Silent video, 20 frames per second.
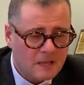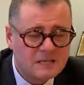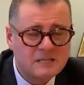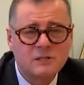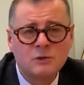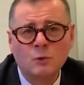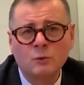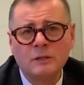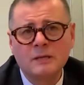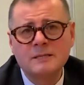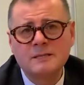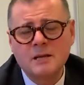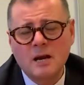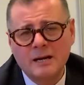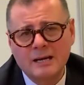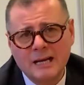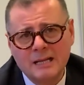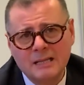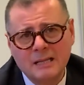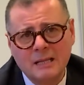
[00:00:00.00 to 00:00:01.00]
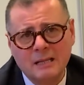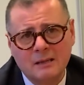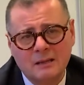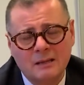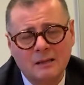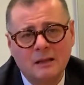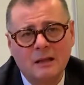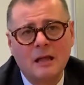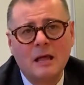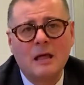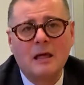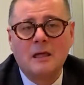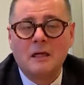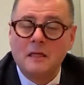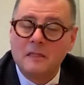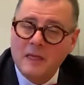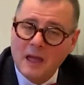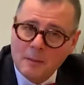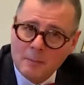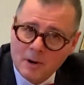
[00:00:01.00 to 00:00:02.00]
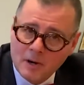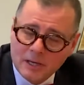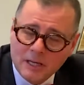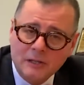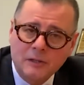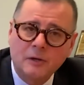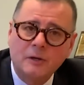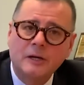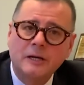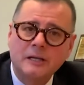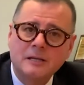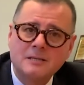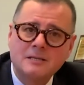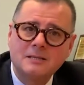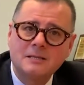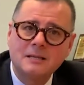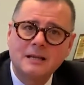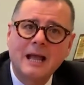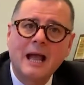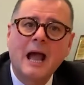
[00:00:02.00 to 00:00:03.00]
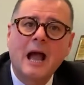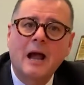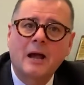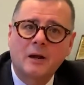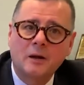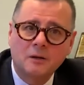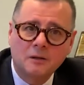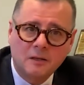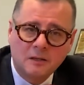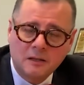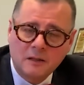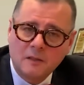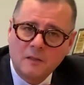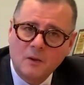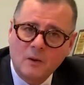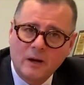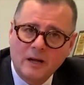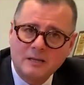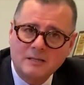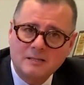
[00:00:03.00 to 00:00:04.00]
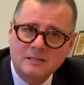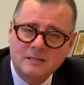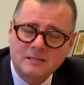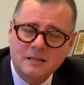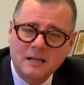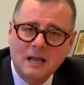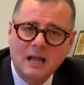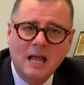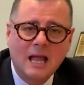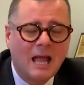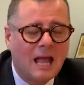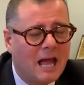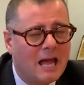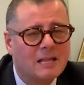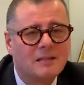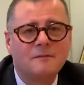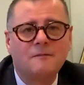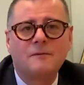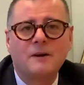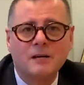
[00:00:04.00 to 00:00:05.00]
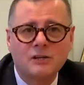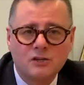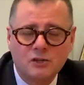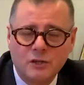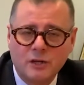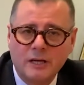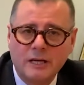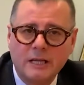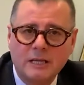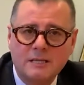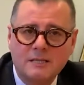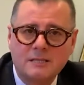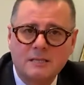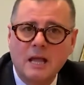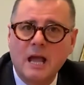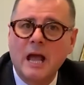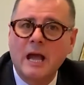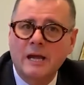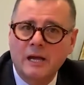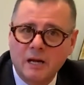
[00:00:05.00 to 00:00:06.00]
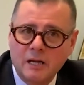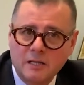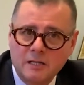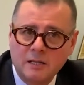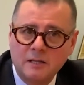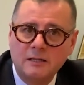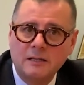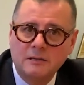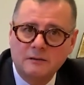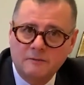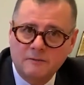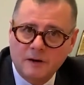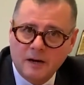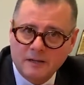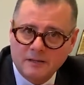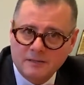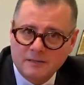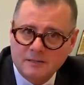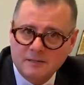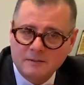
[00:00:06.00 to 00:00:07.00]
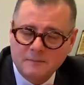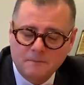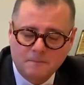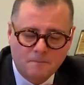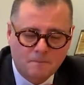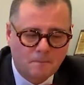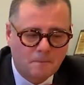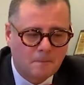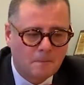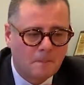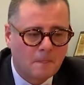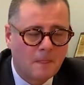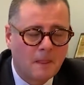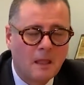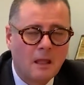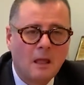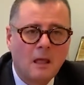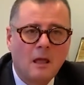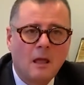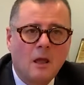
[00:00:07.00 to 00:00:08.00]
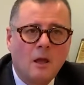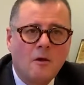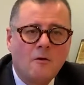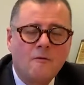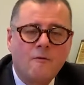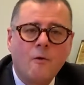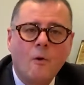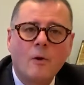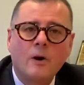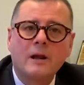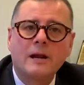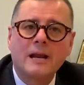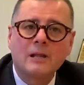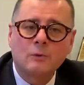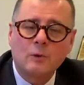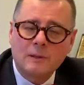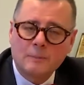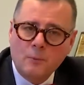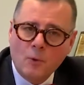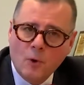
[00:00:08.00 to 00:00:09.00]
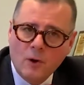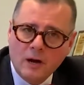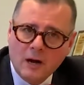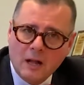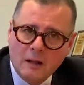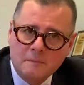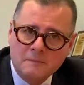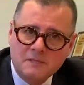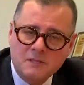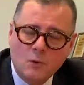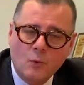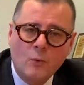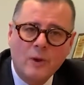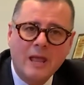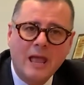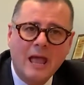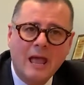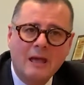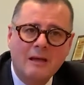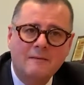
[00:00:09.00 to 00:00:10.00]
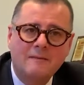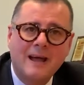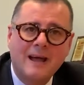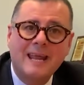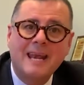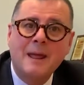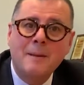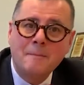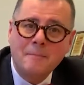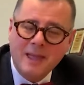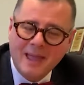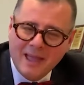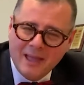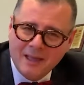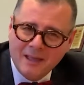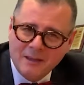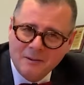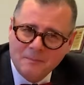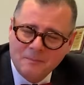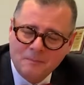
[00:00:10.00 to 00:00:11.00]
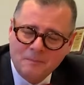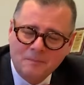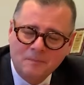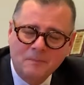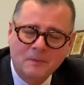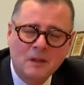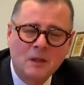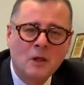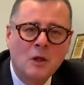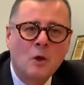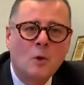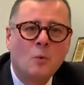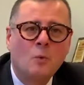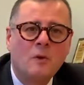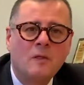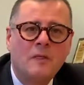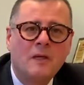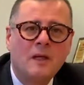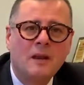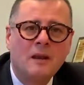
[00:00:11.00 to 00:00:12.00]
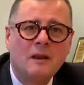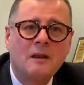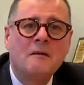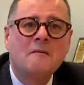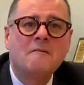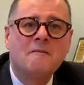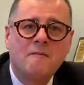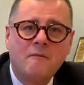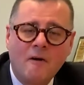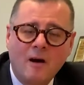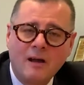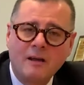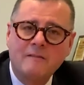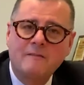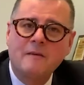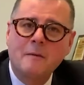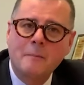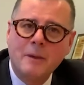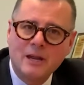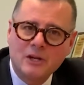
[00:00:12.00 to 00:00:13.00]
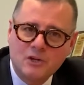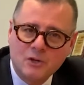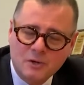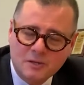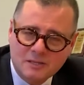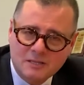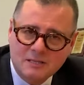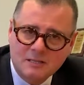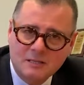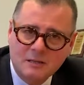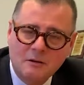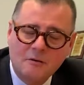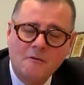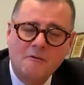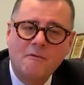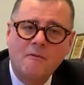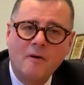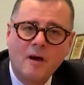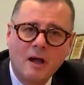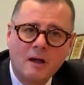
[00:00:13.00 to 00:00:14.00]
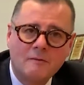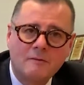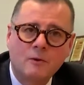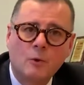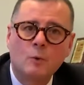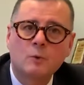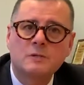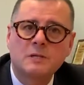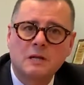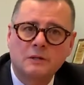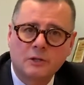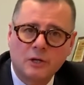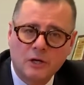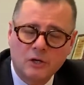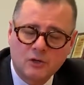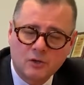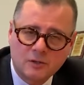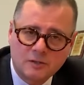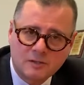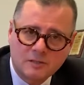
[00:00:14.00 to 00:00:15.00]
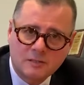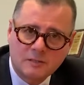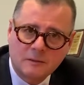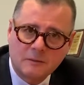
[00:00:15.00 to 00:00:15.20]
students are getting the American degrees accredited in the US and French degrees accredited in France. For graduate programs, we have an MBA within five majors, five concentrations.